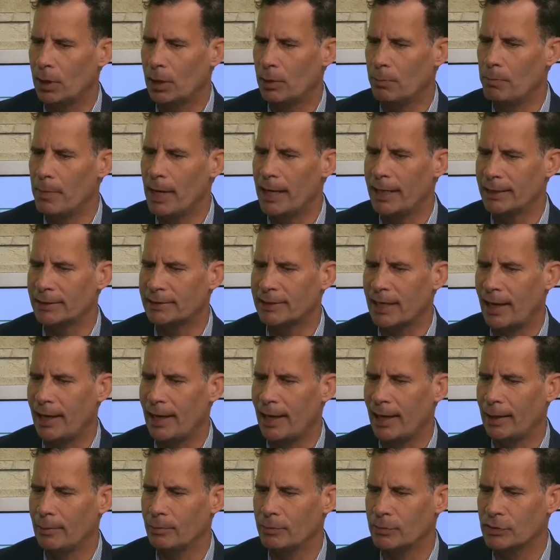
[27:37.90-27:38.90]
many
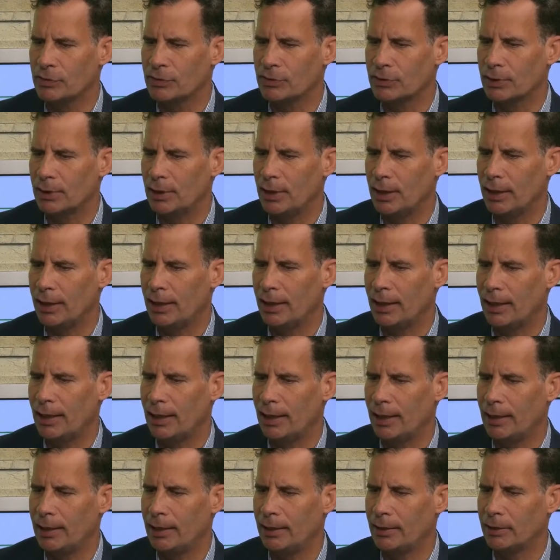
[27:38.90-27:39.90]
times,
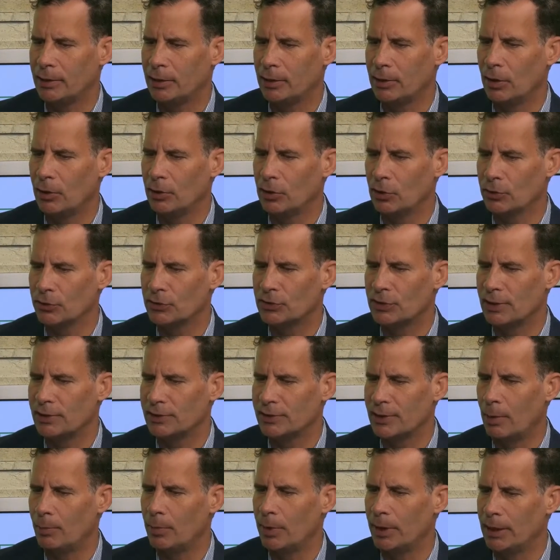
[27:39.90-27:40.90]
you know, you'll see
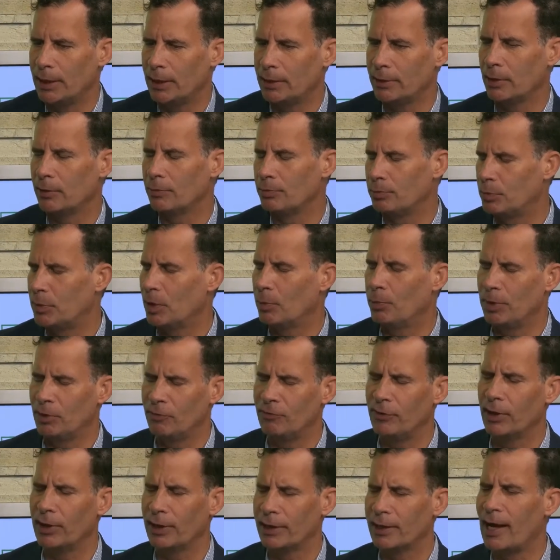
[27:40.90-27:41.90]
somebody and they'll be
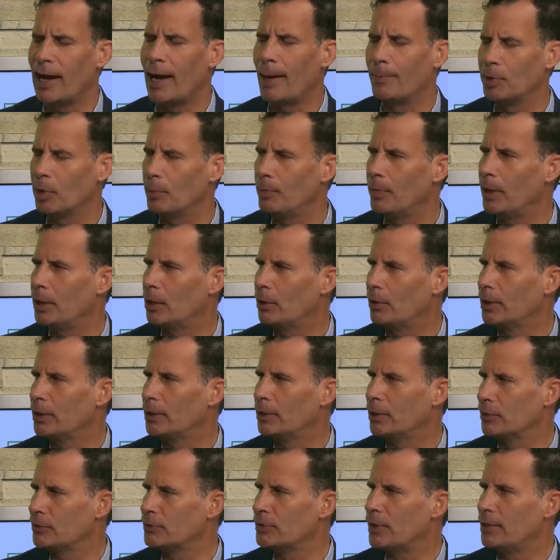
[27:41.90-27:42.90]
very complimentary
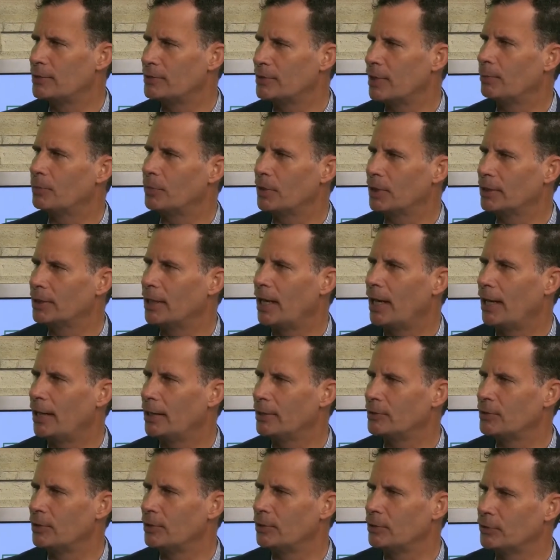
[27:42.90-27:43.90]
and they'll say something
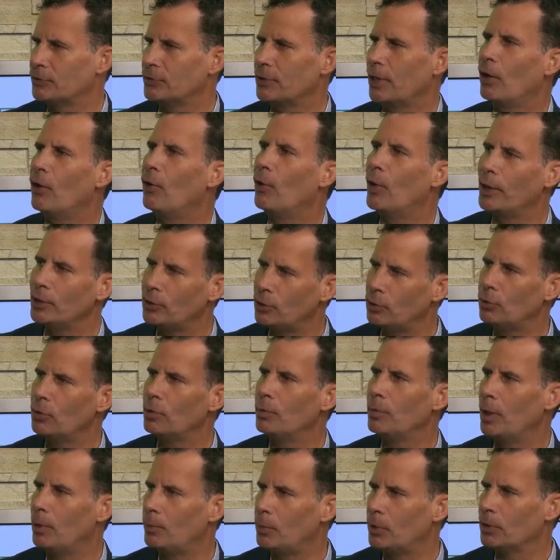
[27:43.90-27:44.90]
nice, and you'll say, oh, I do
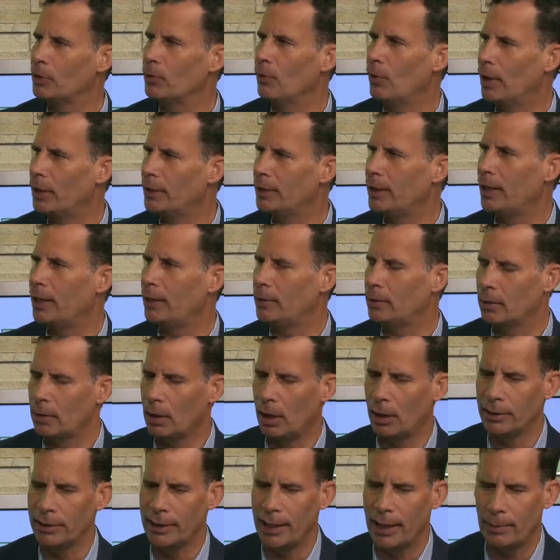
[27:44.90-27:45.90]
remember you on
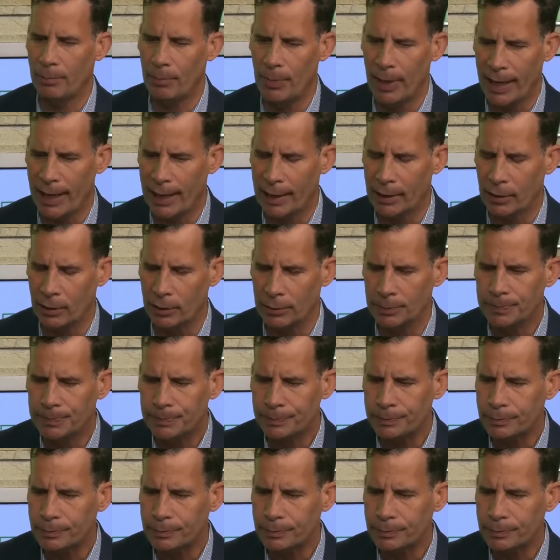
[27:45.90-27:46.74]
that panel.